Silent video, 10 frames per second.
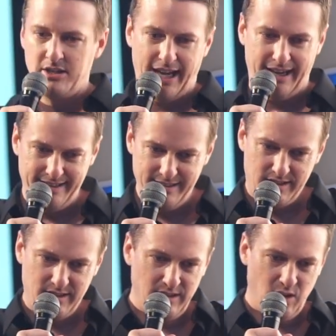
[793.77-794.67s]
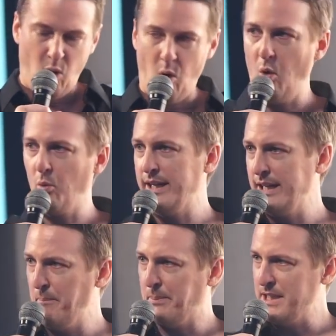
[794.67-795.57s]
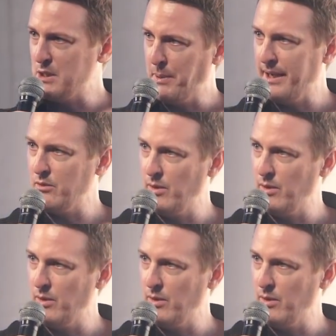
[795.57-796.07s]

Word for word: tenants already in place paying